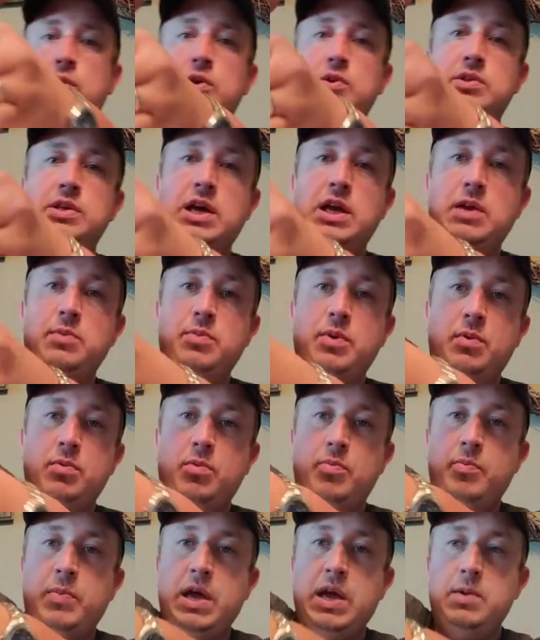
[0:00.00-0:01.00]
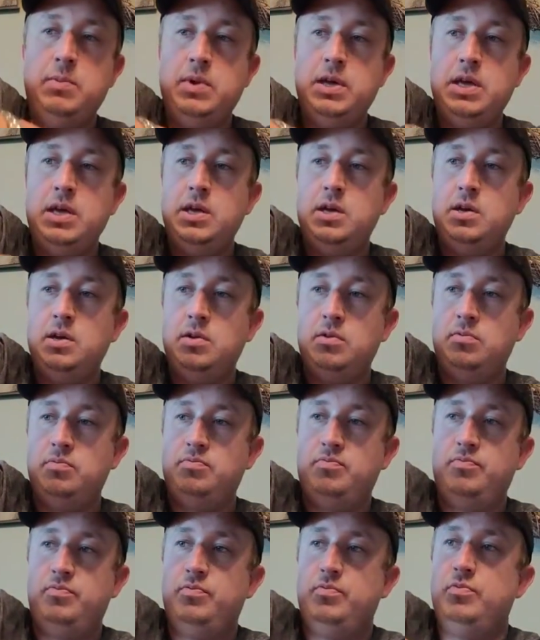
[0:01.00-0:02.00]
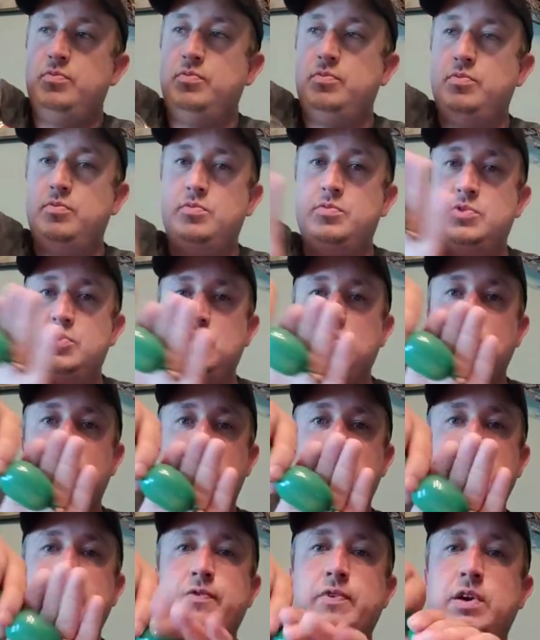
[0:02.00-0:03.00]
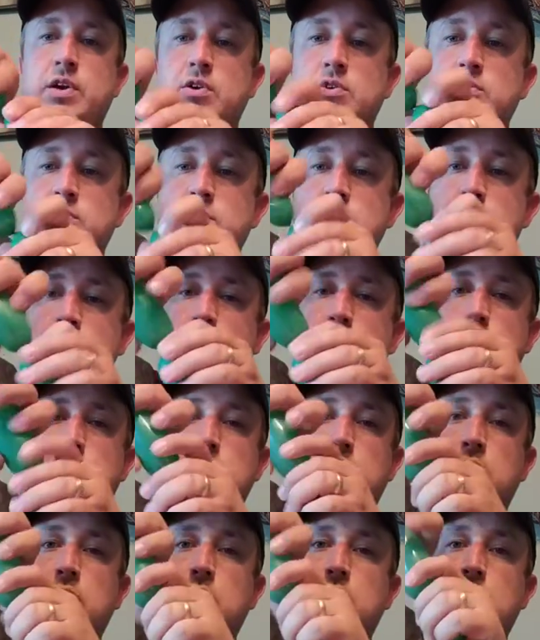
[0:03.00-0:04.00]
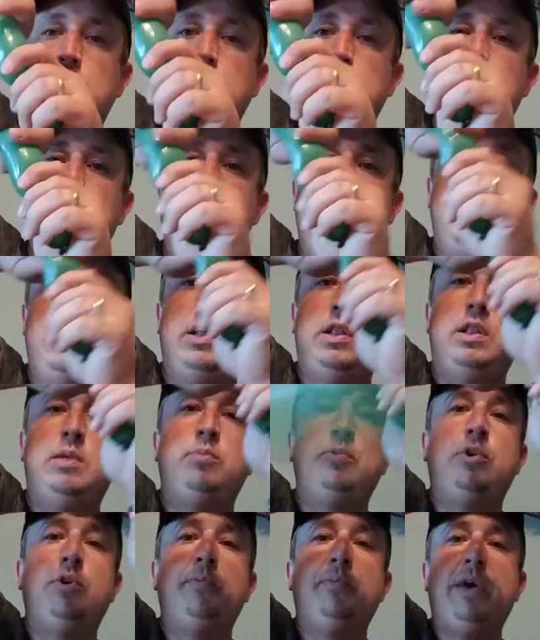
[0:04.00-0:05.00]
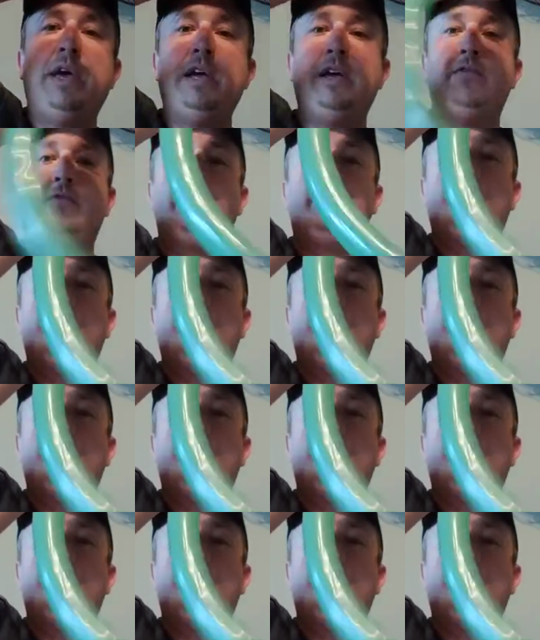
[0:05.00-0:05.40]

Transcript: tiny bubble, maybe 2 to 3 fingers. And I'm going to make